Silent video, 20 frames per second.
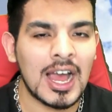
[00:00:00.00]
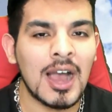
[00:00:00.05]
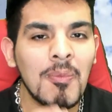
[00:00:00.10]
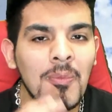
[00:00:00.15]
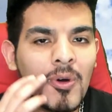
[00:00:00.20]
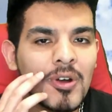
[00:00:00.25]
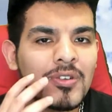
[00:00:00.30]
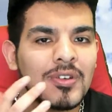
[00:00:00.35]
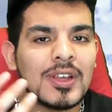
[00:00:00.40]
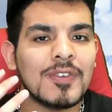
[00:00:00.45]

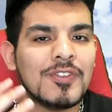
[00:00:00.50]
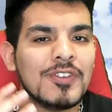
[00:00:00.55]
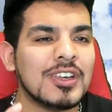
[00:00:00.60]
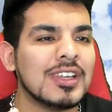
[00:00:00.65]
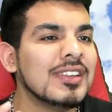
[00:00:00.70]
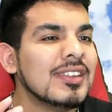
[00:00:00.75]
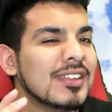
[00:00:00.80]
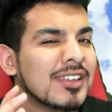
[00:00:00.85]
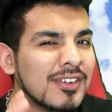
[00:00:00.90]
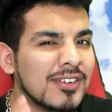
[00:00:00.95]
I'm wondering if you
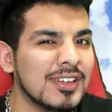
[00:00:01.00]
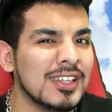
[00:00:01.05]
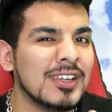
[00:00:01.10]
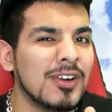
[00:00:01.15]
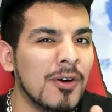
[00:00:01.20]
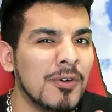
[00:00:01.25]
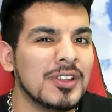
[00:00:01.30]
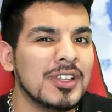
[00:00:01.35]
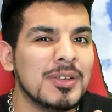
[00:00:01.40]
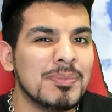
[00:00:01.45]
can literally
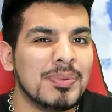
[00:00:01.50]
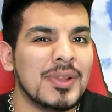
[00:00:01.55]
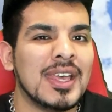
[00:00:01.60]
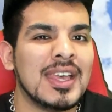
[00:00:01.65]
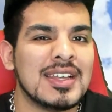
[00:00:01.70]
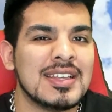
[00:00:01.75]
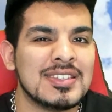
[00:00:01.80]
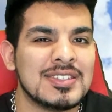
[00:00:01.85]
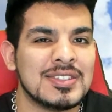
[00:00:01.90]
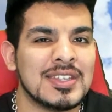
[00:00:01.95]
only
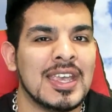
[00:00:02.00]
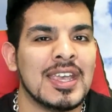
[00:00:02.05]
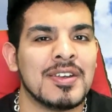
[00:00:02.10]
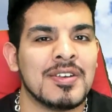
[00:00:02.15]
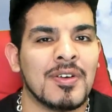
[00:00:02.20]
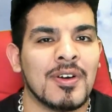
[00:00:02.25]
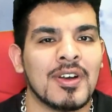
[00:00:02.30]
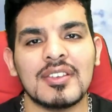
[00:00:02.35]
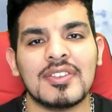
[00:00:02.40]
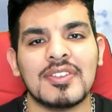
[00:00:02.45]
play as
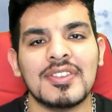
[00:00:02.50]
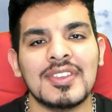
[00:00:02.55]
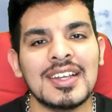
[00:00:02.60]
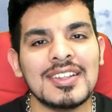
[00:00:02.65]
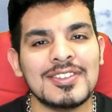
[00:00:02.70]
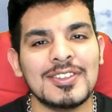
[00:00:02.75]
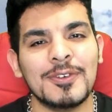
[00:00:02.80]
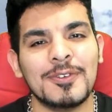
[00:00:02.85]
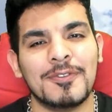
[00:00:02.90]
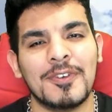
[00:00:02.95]
Xehanort.
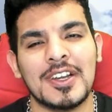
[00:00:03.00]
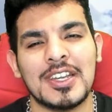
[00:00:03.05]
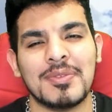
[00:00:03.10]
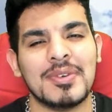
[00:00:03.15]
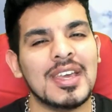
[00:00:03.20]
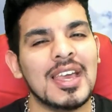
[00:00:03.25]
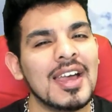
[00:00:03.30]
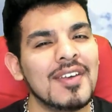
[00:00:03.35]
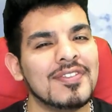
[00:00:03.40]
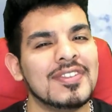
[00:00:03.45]
That's so funny.
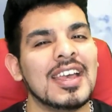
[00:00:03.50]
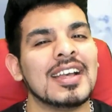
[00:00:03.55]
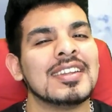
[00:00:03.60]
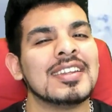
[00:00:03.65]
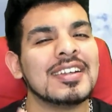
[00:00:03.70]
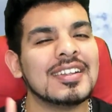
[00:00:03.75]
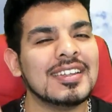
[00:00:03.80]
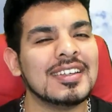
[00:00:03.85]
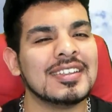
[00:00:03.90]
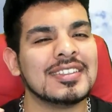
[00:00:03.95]
We have
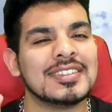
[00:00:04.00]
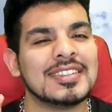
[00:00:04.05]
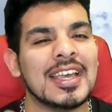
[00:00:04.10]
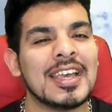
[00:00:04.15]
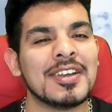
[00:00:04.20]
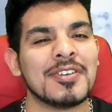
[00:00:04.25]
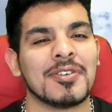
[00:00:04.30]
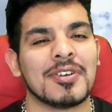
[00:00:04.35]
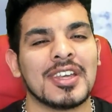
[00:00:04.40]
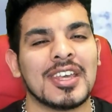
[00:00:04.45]
technically a
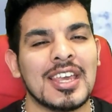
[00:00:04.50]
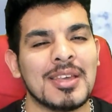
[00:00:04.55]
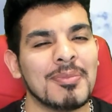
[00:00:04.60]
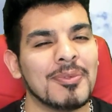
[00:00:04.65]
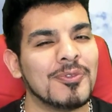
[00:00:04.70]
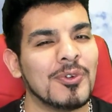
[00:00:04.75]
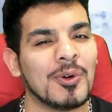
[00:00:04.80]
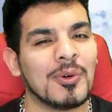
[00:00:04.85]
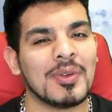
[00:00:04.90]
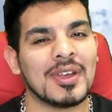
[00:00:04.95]
Xehanort game
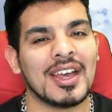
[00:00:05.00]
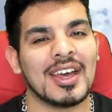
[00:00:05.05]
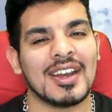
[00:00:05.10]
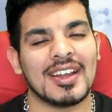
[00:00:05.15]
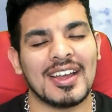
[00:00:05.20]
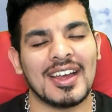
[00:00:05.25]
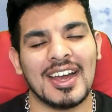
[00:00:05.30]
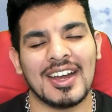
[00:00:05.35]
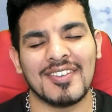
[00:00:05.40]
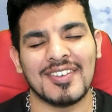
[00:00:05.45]
before we got a
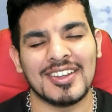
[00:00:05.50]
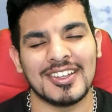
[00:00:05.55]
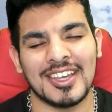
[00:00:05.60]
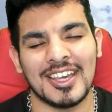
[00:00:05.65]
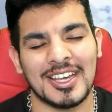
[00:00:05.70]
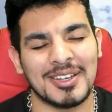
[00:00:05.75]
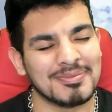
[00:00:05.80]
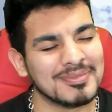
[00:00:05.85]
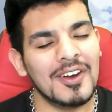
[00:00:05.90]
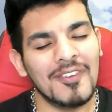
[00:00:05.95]
Kairi game.